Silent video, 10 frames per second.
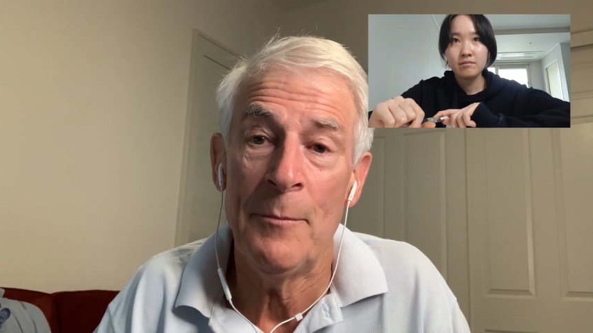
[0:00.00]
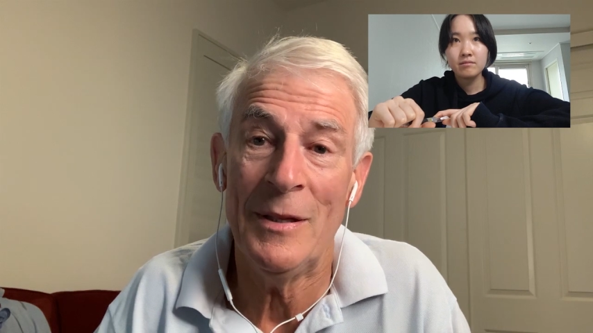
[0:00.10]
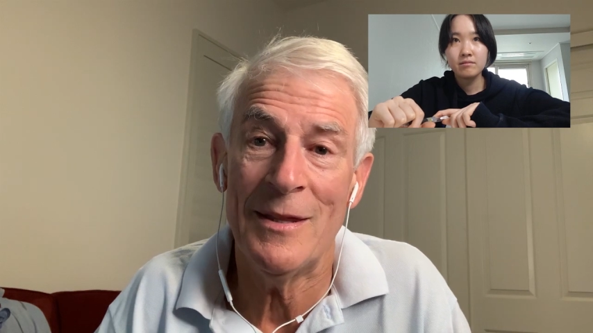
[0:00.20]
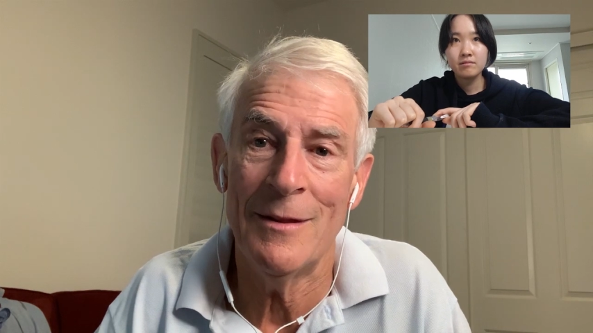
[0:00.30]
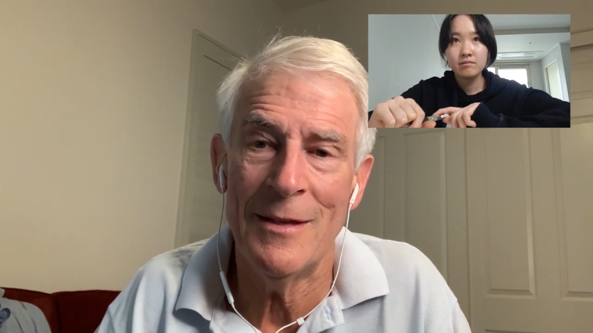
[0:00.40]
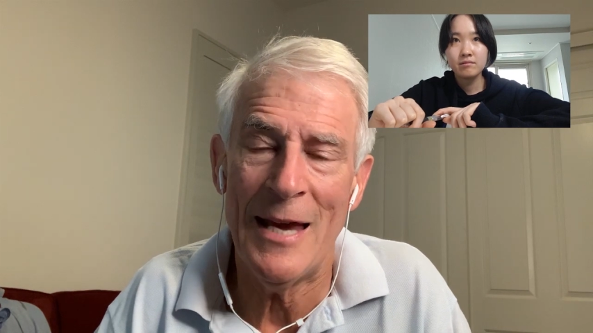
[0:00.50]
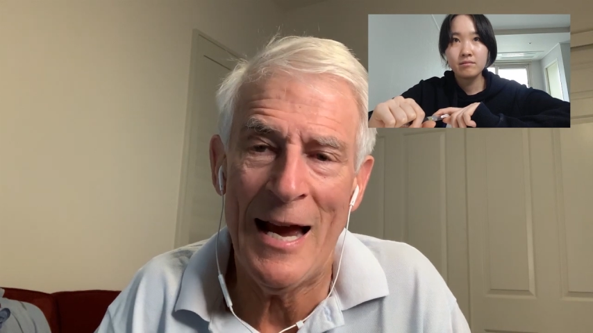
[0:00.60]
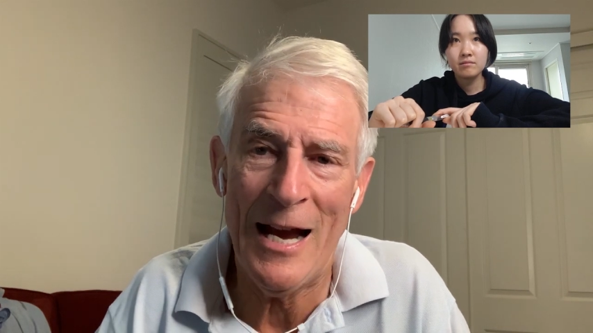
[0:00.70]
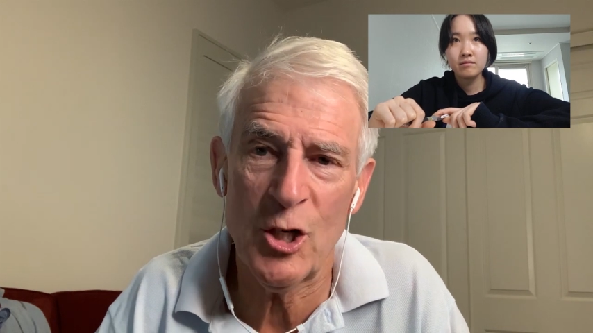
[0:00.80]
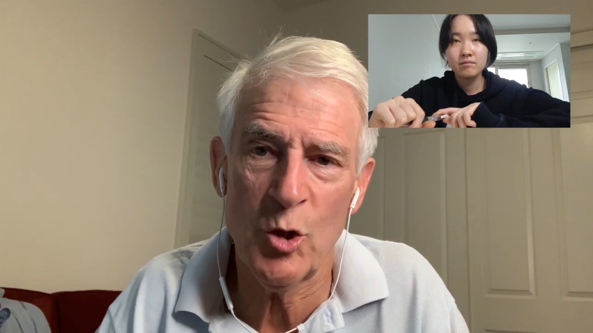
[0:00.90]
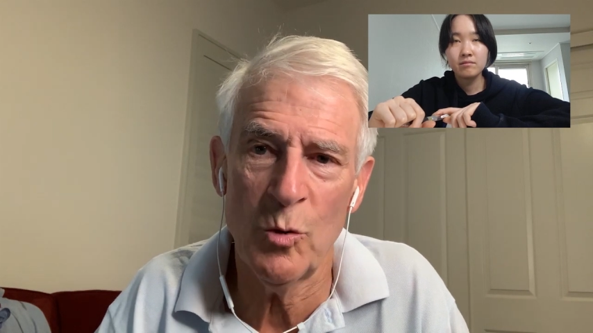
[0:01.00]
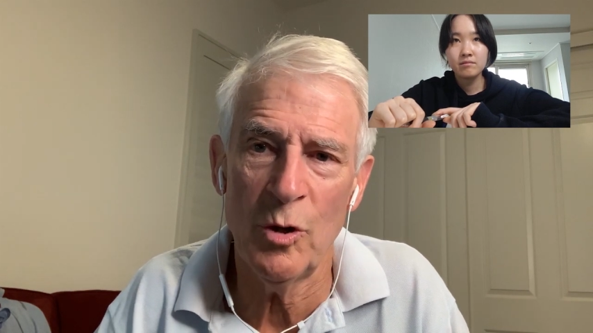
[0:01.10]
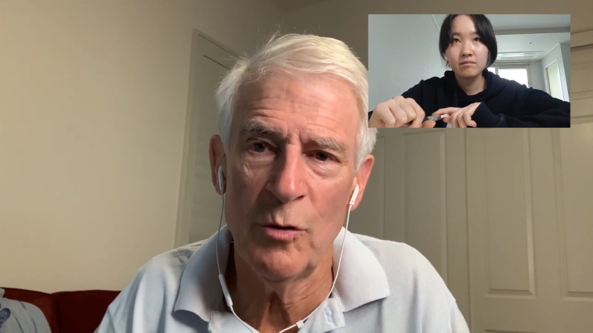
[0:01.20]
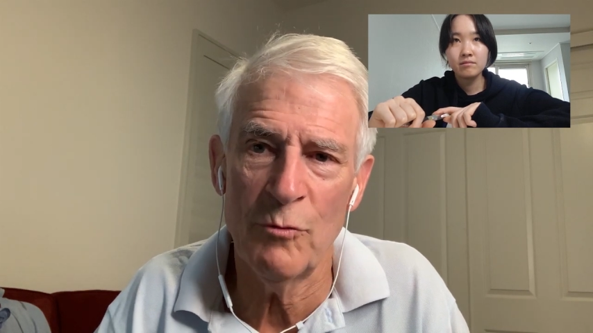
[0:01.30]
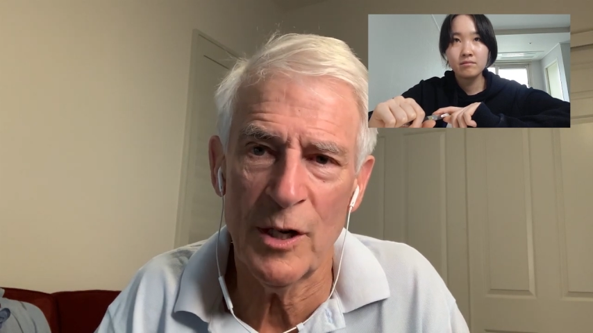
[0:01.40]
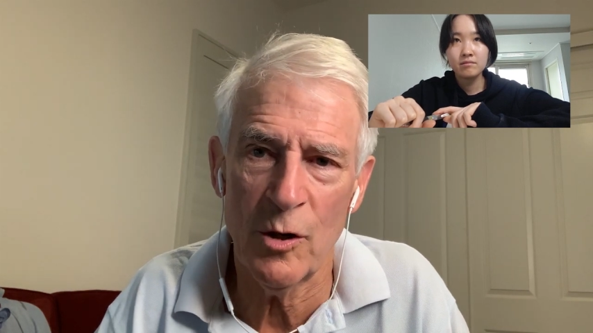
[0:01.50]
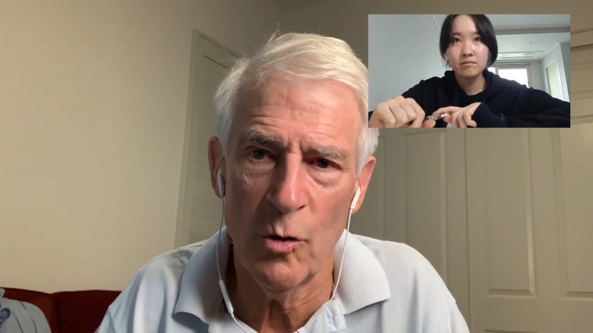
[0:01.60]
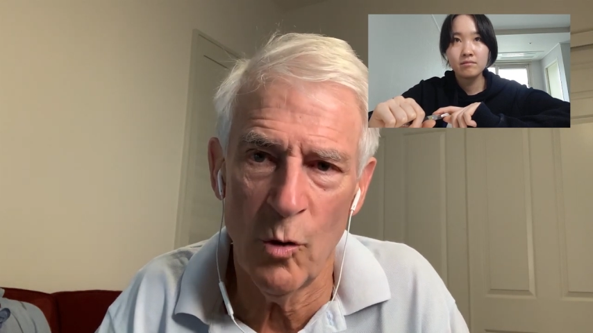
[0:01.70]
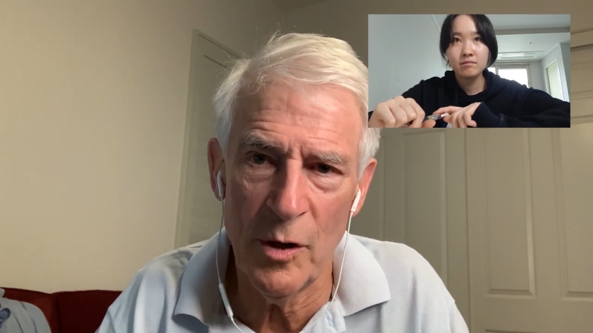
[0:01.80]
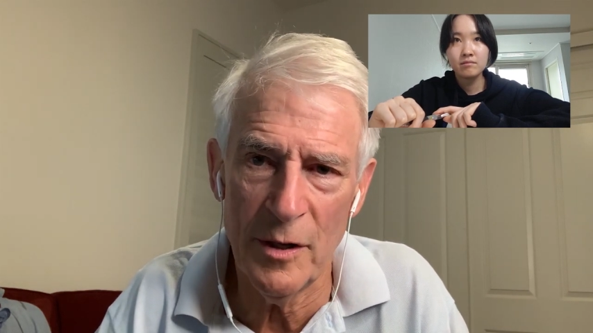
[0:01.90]
Speaker 1: But the actual
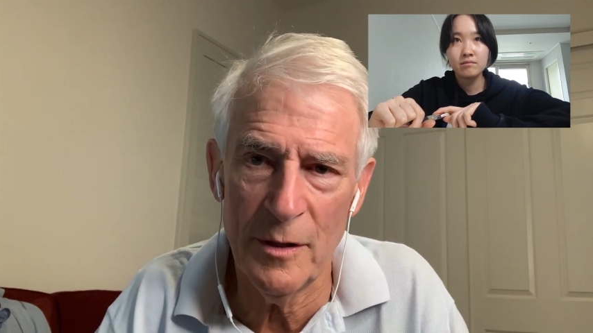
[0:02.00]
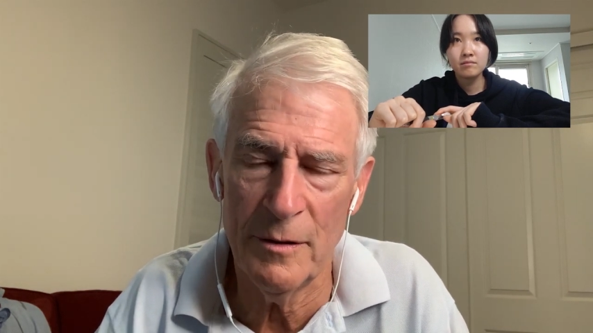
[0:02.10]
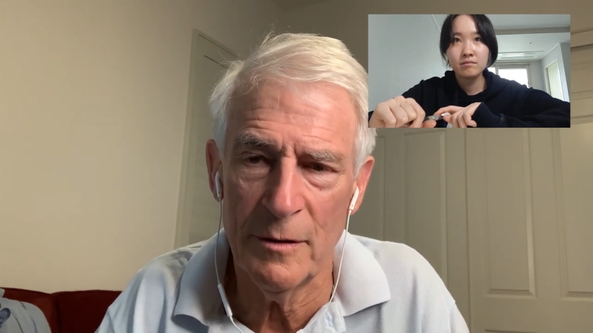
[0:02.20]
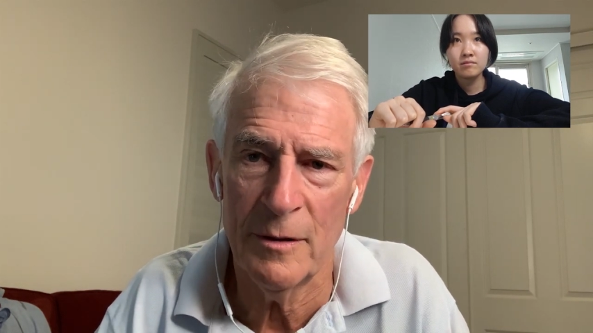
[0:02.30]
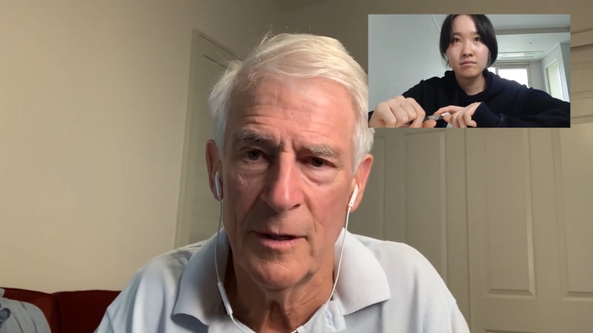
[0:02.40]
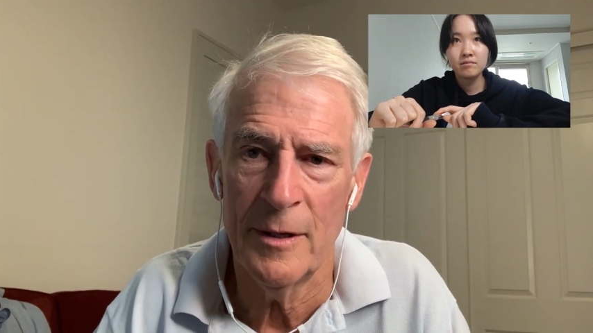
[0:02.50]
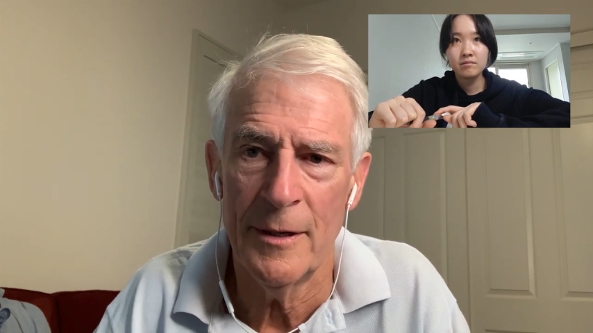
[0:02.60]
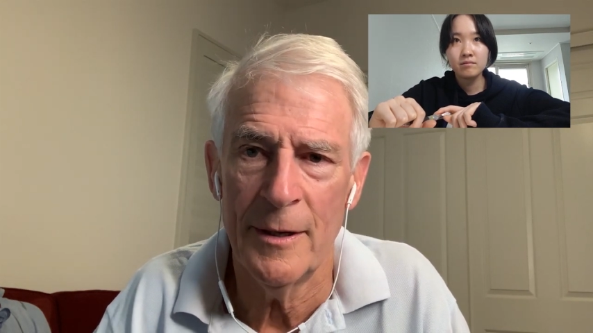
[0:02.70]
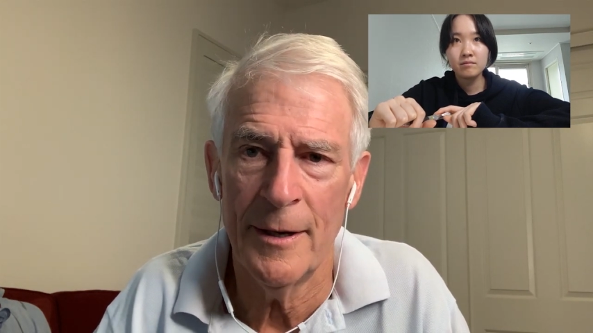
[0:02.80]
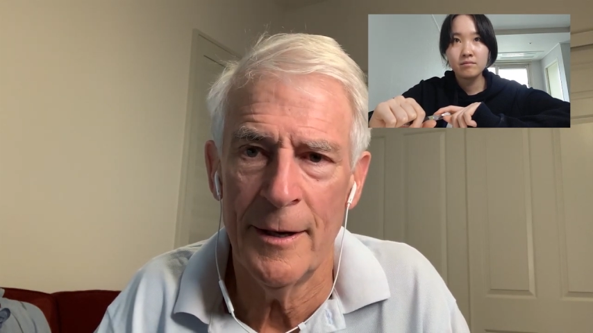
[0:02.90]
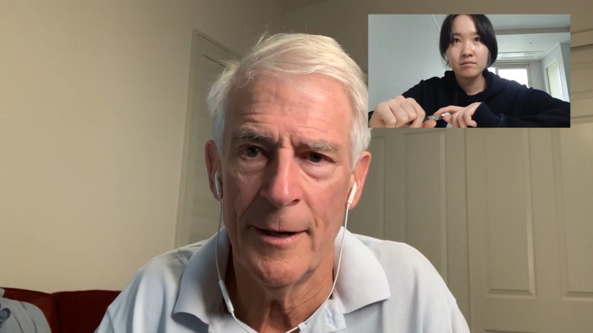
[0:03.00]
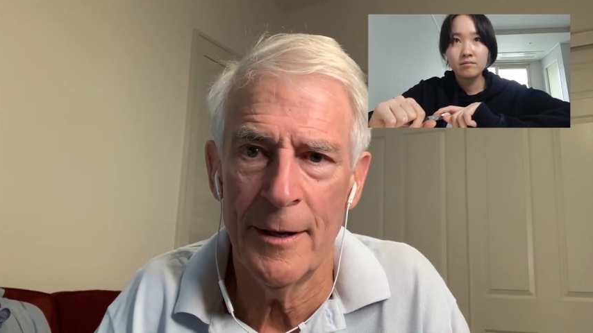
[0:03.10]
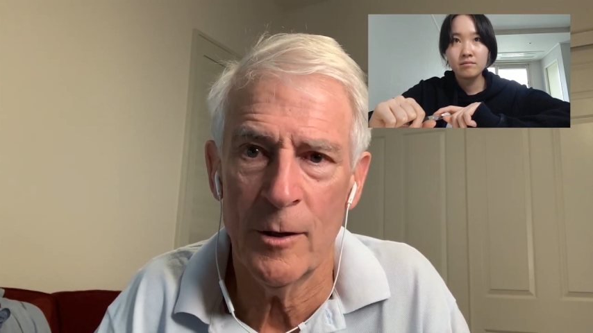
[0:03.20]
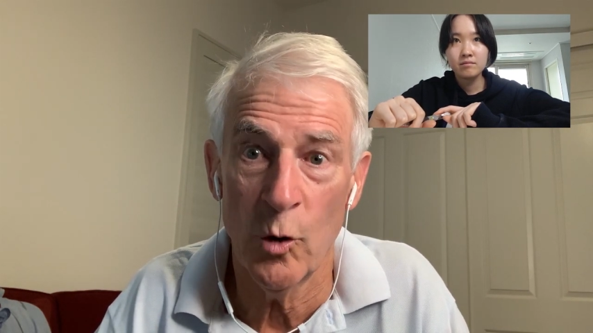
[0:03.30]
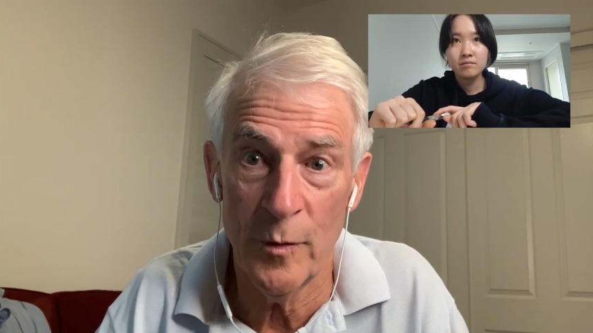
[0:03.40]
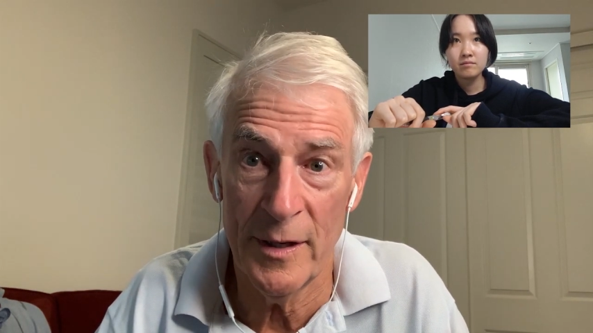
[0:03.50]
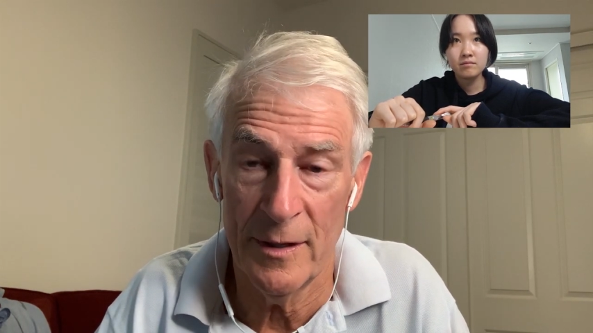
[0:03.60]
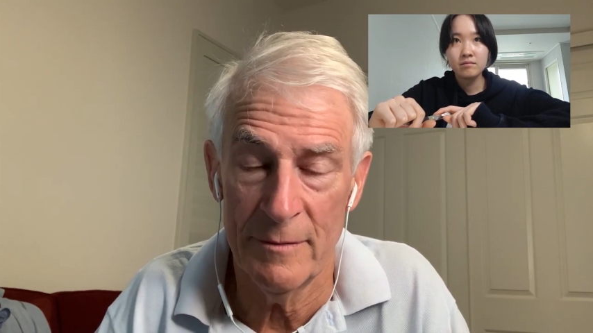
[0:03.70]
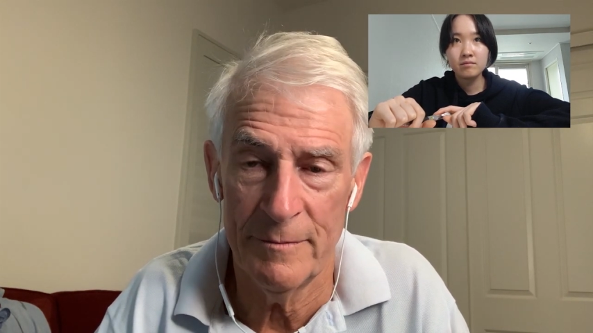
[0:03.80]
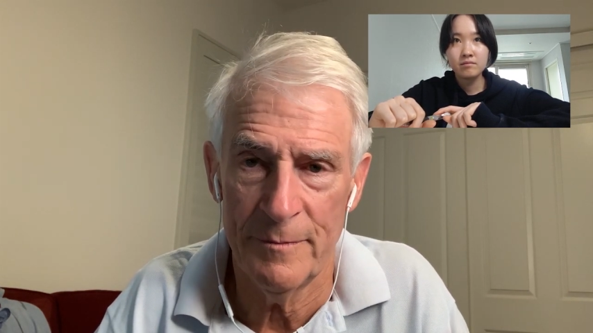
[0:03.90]
recorded
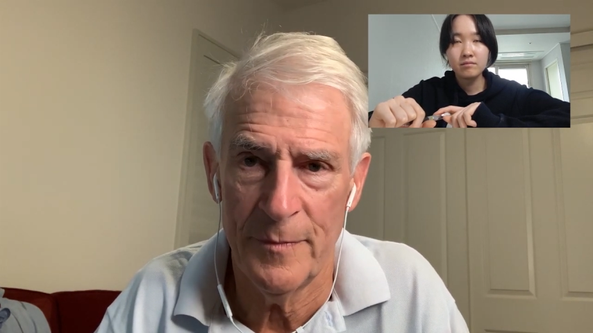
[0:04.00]
Korean,